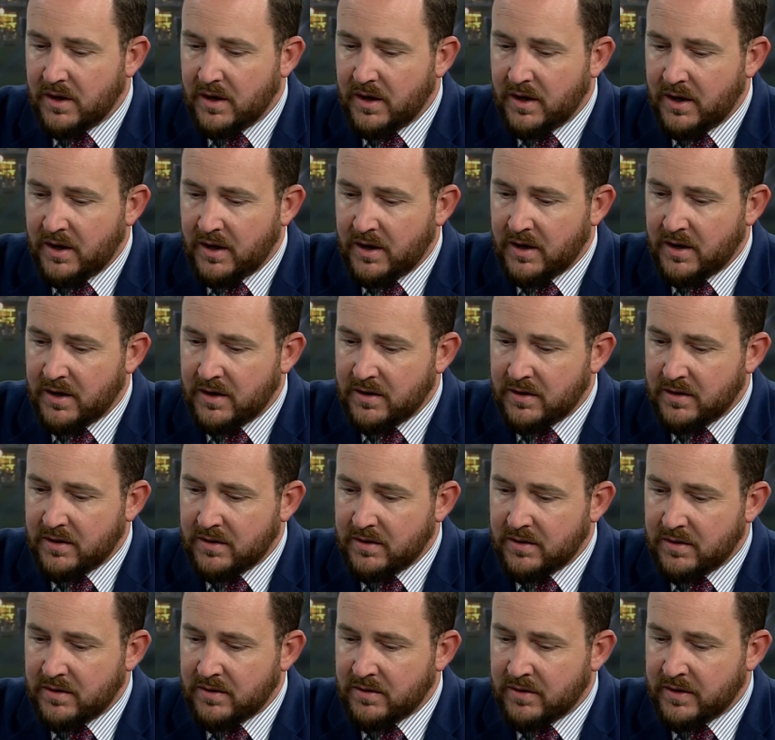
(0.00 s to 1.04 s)
And
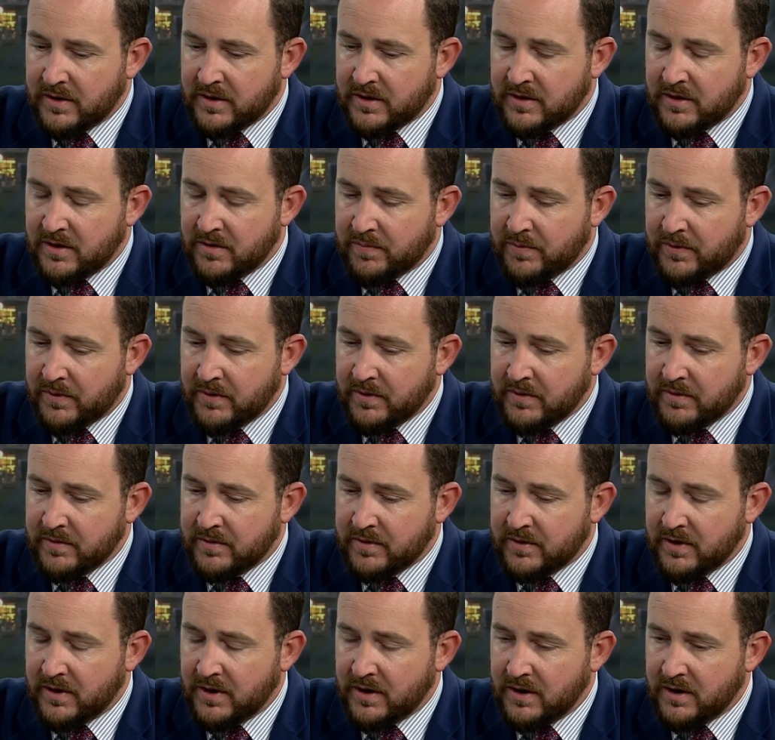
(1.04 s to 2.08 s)
you know I think the
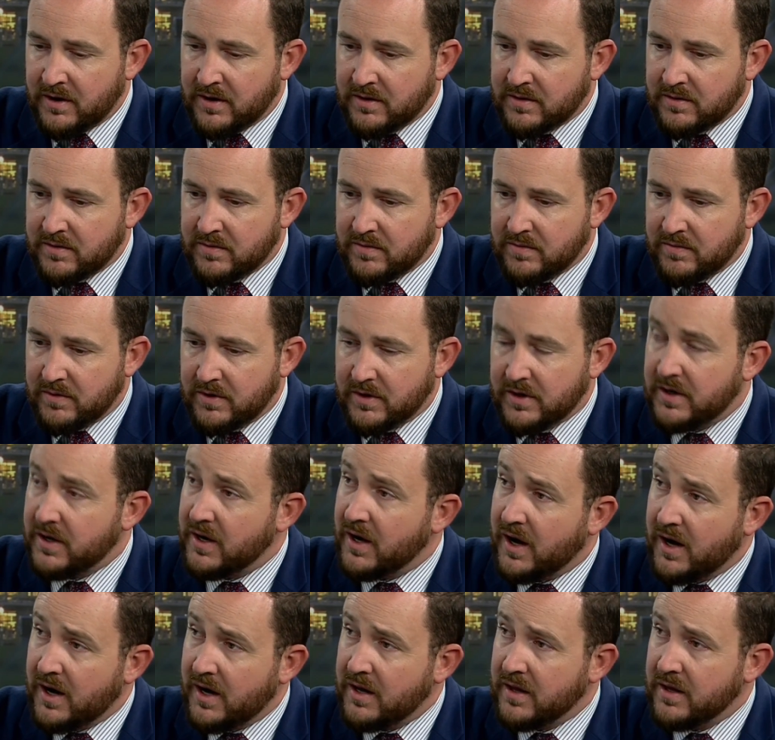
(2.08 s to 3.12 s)
important thing really to
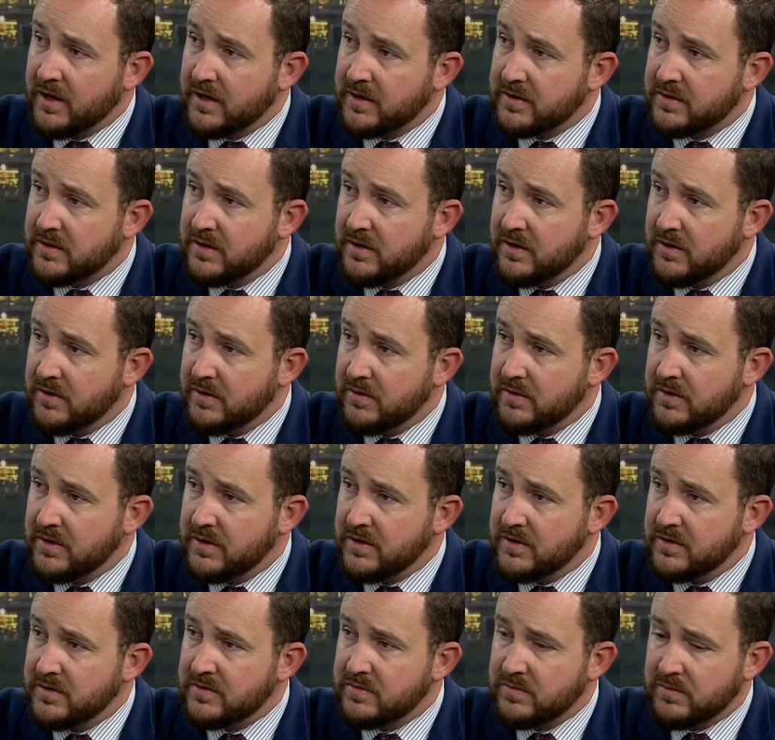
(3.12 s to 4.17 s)
highlight though
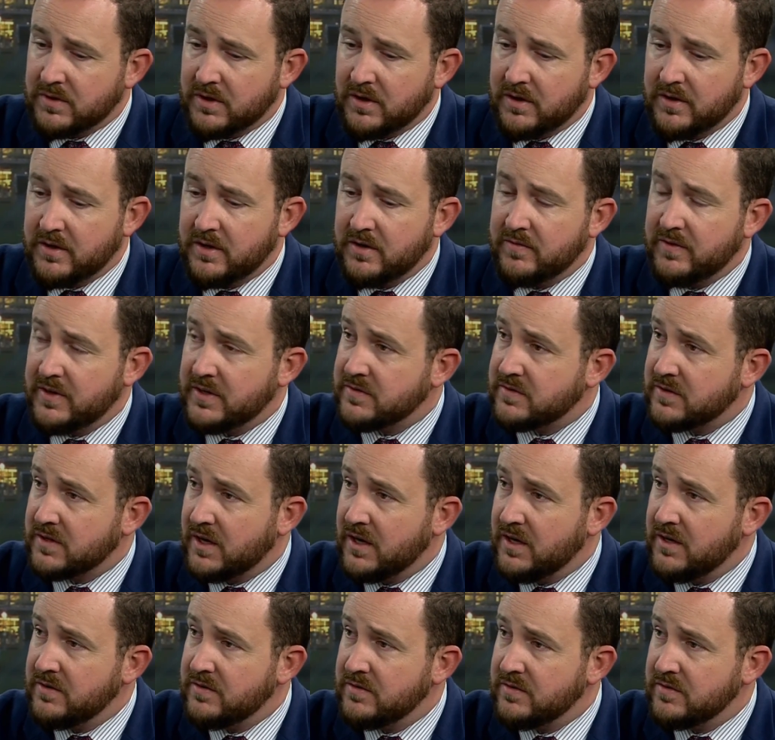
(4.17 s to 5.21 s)
is with all the
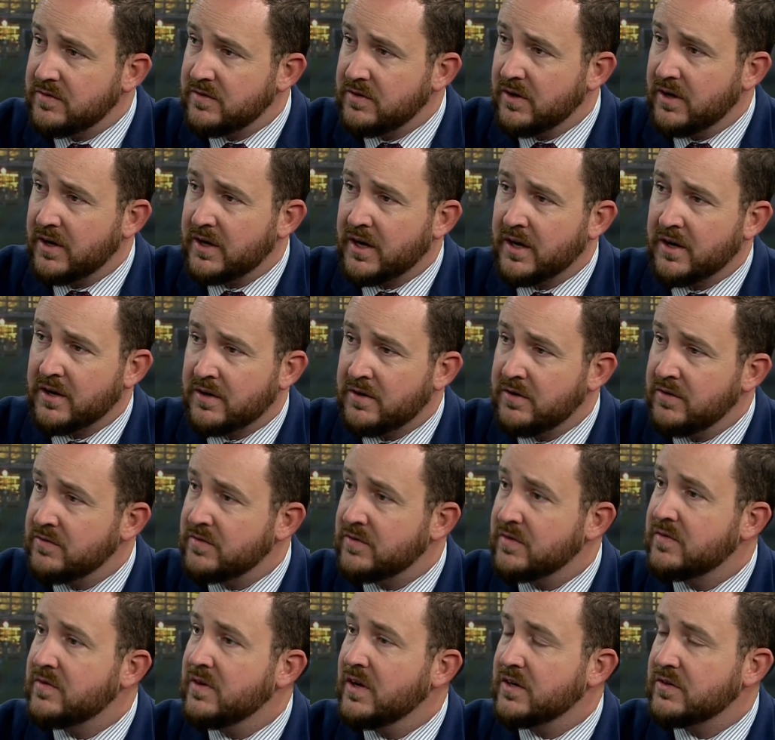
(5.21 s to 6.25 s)
investigations, you know I got
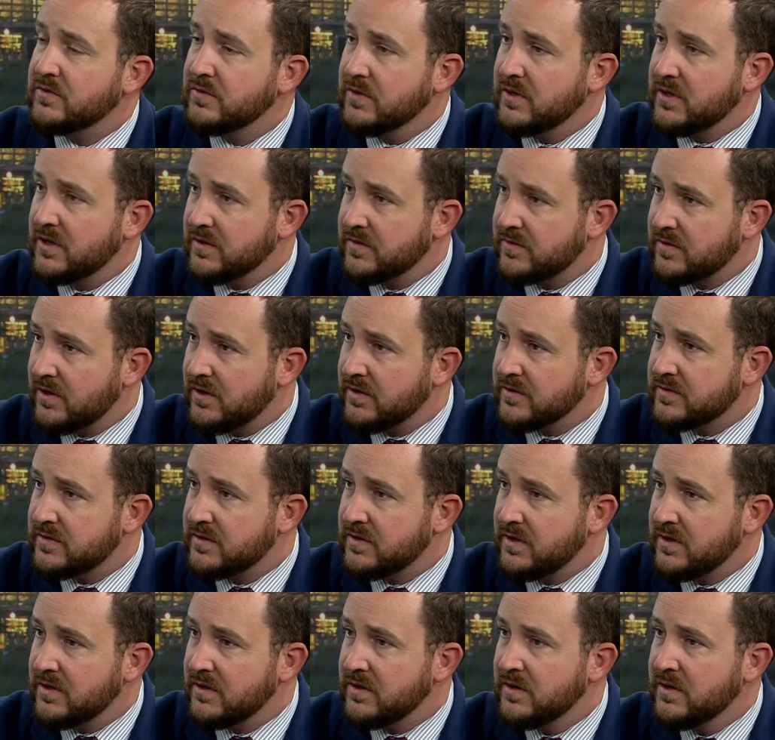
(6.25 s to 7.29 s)
accused of sexually
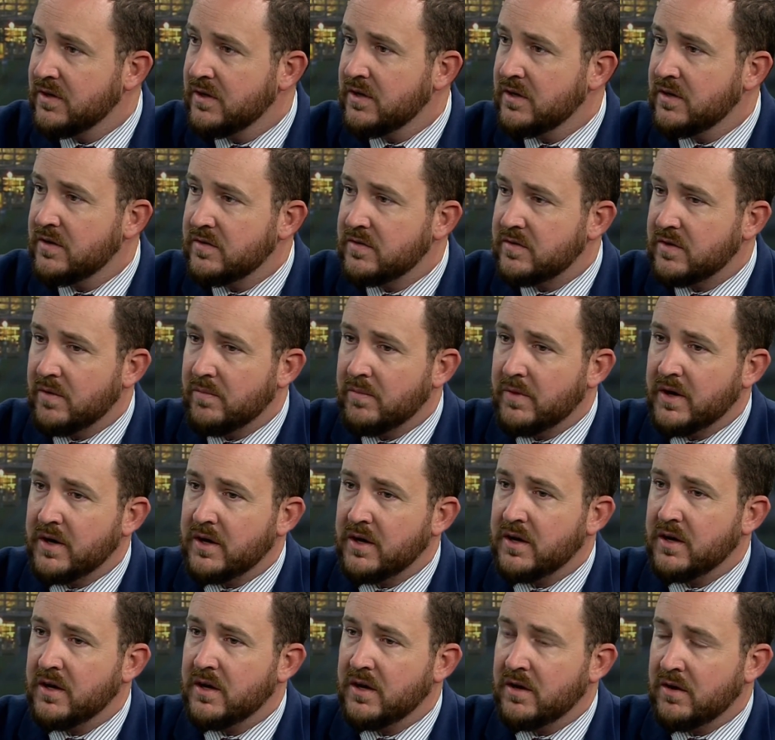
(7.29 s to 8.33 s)
assaulting
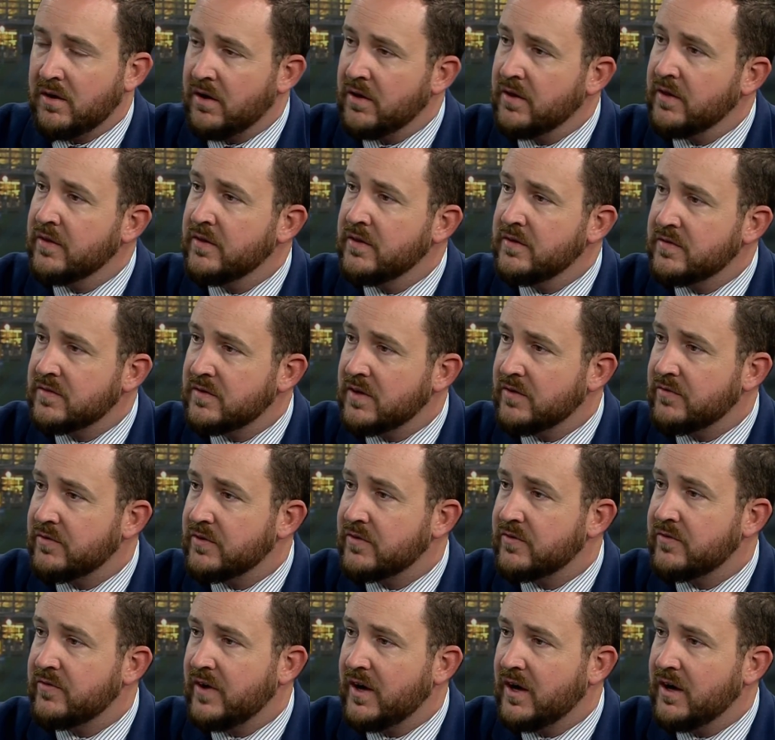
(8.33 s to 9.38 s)
somebody, and all of this stuff
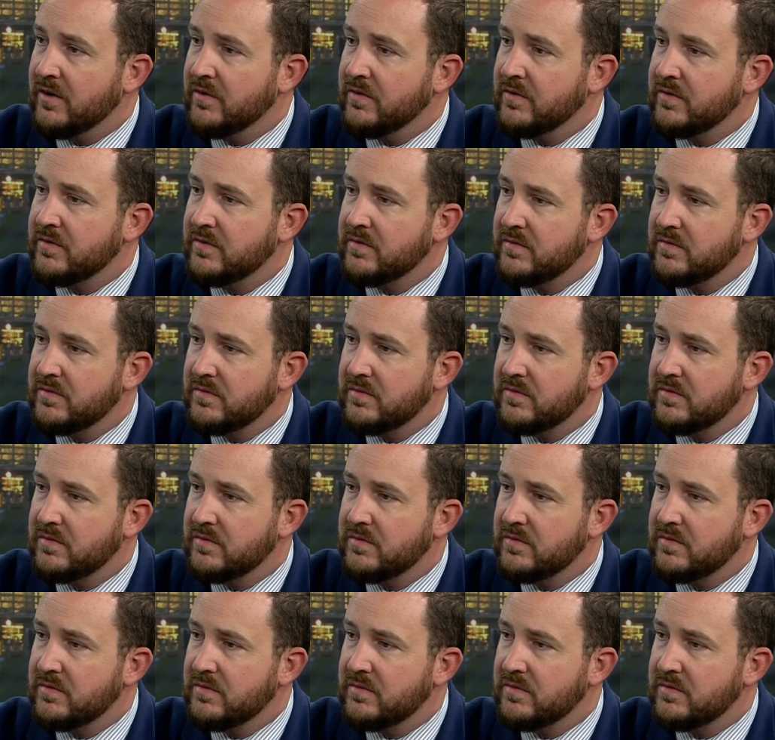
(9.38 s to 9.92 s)
was found